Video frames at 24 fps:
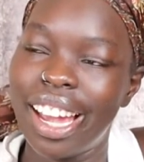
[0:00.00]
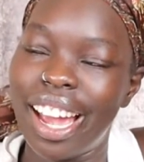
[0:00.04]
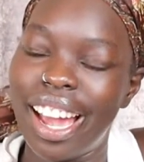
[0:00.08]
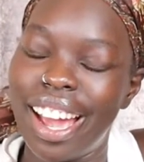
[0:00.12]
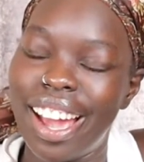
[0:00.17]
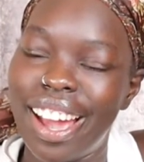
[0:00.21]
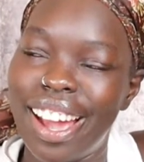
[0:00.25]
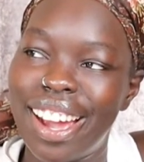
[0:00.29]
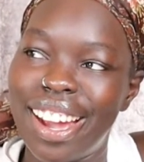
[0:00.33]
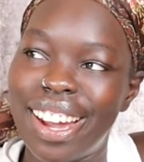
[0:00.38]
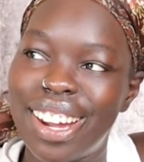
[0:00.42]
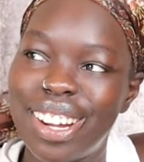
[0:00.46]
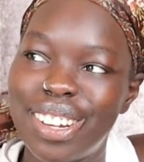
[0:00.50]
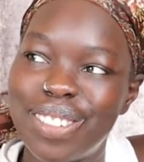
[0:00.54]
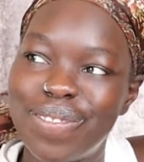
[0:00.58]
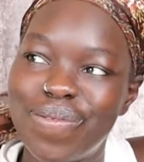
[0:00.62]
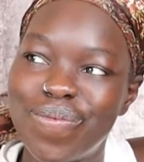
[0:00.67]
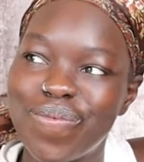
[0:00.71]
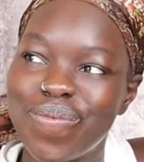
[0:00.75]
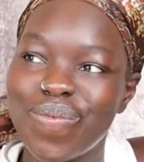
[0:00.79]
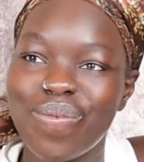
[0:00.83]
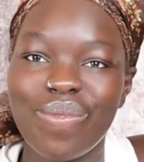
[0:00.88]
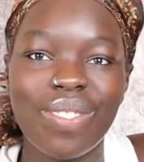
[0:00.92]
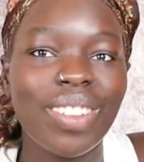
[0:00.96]

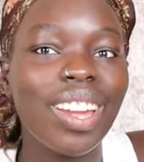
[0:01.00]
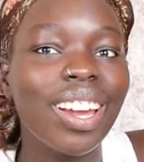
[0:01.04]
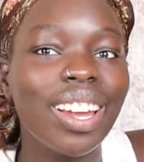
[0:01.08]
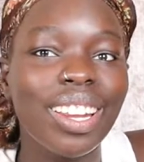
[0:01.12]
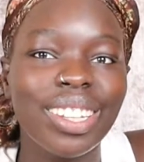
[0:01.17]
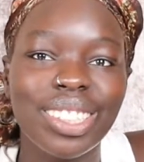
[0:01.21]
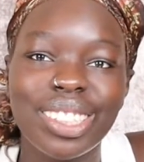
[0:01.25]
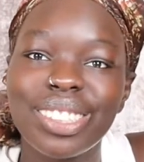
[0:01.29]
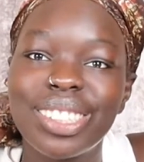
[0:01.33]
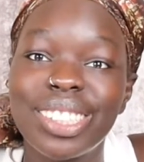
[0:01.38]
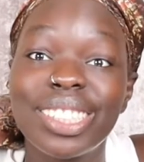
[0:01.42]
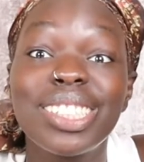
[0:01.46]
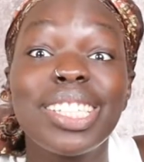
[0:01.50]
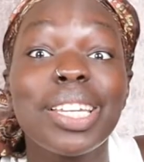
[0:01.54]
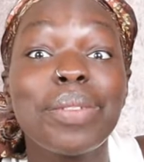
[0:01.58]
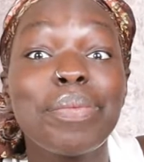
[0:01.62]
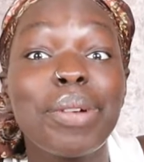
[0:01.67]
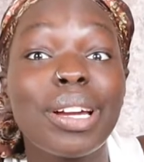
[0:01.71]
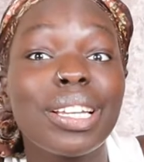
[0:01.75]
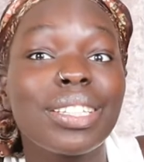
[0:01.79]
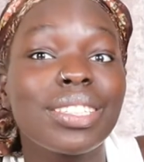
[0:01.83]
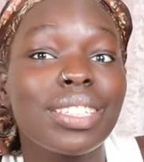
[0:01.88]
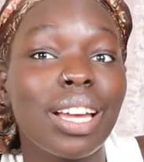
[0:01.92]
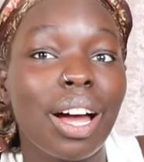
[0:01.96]
to see
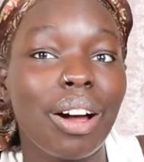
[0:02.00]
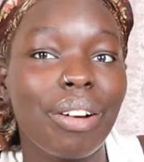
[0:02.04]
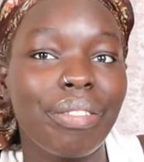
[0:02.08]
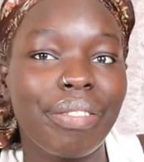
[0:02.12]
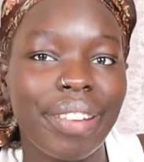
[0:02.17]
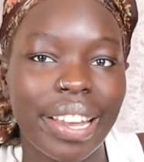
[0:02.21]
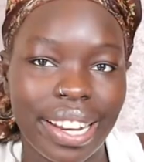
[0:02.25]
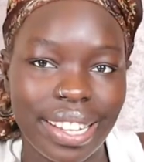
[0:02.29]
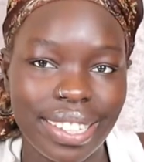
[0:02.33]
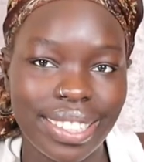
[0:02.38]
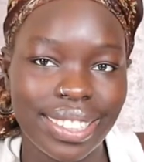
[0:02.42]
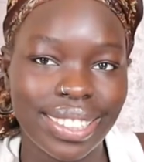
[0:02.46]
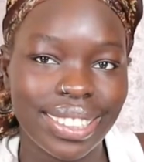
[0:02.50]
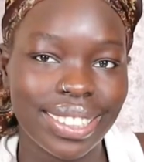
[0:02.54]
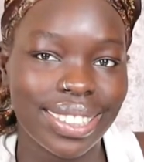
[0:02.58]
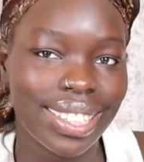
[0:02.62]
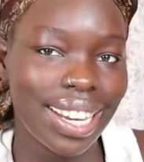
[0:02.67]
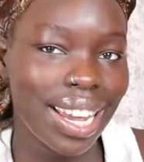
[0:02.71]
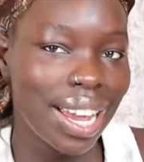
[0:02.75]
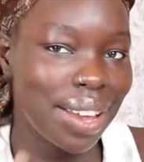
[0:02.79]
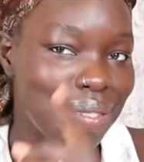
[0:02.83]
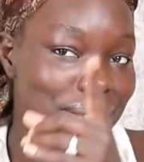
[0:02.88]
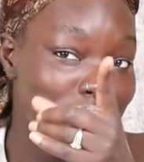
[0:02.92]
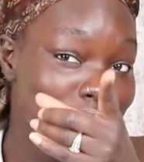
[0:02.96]
myself in a year's
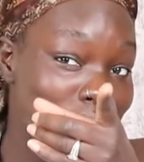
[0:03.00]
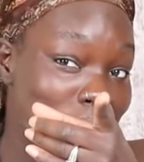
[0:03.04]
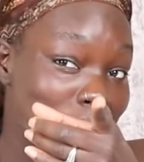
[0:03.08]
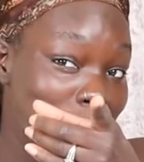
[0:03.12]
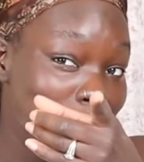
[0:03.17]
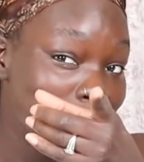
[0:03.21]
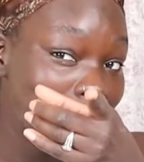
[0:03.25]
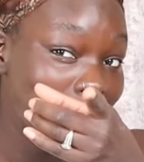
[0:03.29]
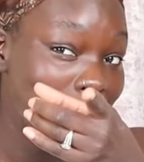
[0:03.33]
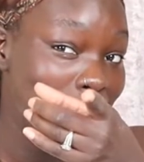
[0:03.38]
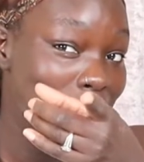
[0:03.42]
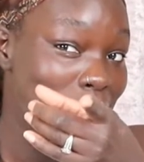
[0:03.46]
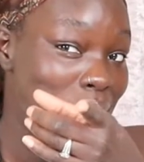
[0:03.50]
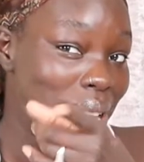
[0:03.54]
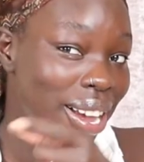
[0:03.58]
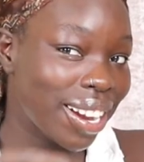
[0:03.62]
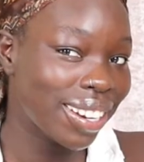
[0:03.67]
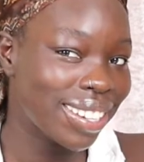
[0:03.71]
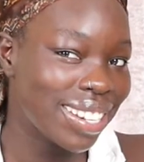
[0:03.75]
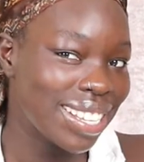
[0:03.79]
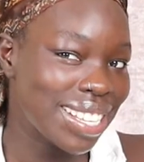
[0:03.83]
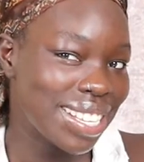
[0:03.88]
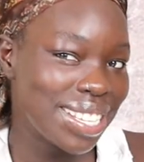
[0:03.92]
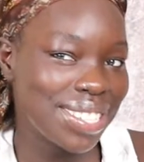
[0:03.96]
time. So maybe I'll come
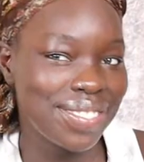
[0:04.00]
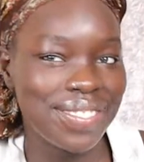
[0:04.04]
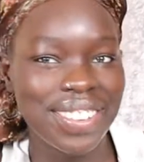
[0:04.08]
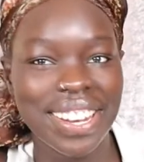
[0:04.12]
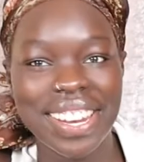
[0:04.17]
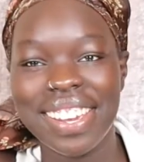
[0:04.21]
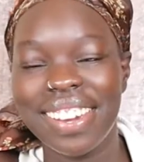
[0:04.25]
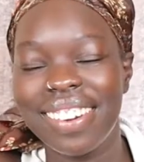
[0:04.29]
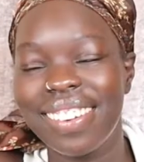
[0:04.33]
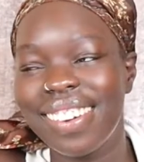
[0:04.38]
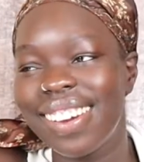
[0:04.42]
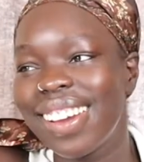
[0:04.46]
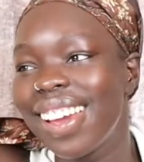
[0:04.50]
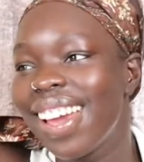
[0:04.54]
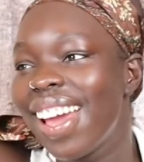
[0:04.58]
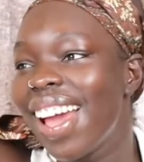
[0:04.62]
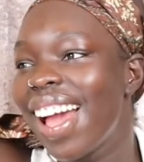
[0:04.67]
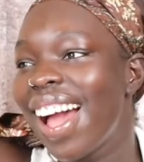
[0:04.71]
back to this video.